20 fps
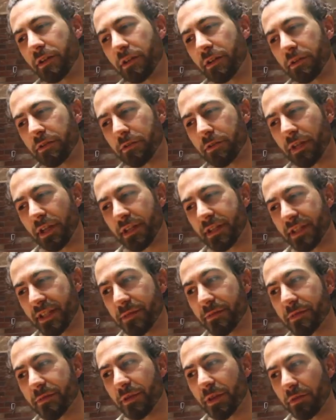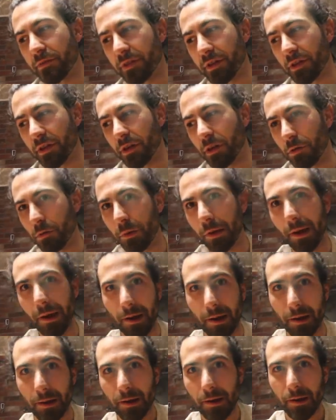although that seems to be going
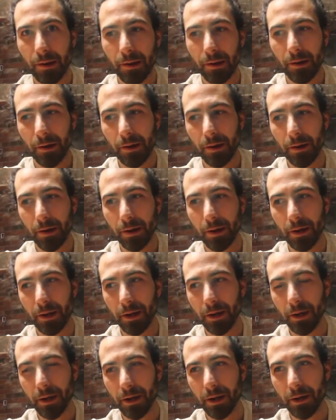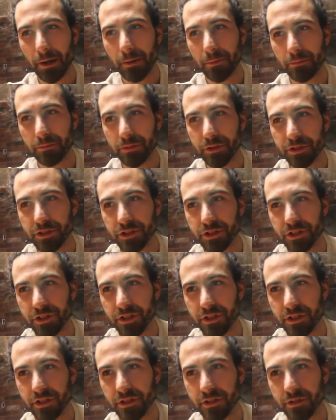okay. Um, but just,
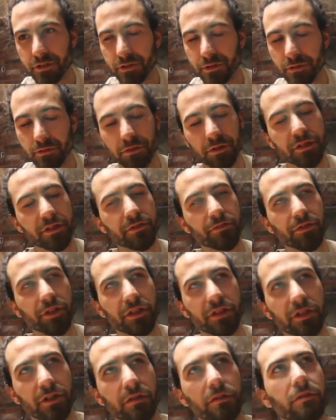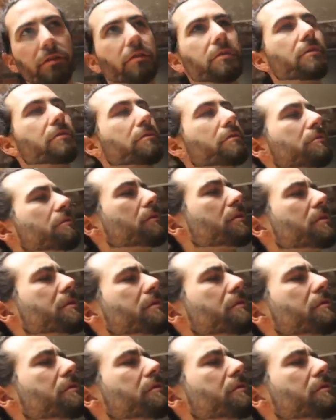what is the phrase here? It,